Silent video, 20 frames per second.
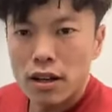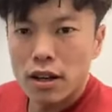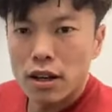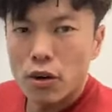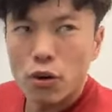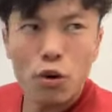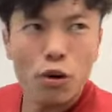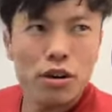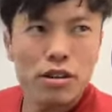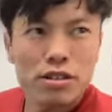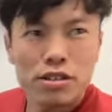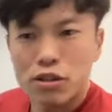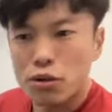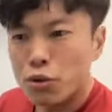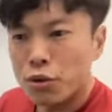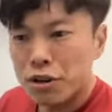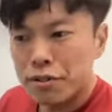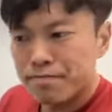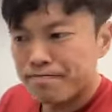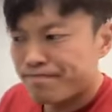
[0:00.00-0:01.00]
or
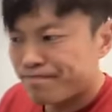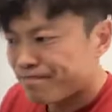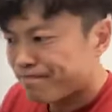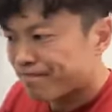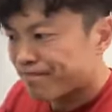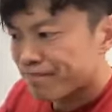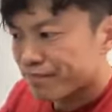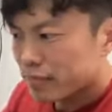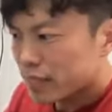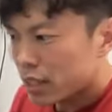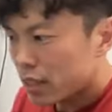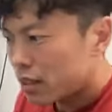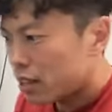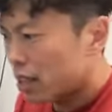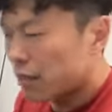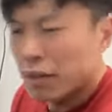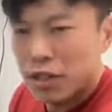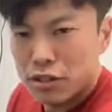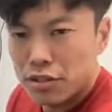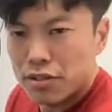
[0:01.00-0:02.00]
store
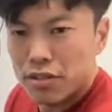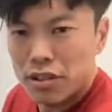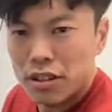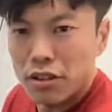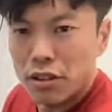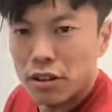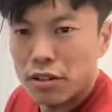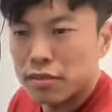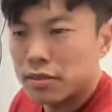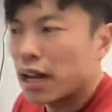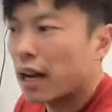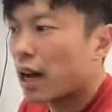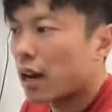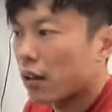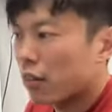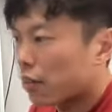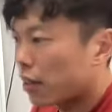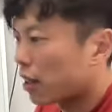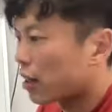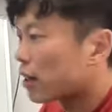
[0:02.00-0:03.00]
image, that kind of
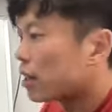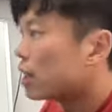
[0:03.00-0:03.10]
thing.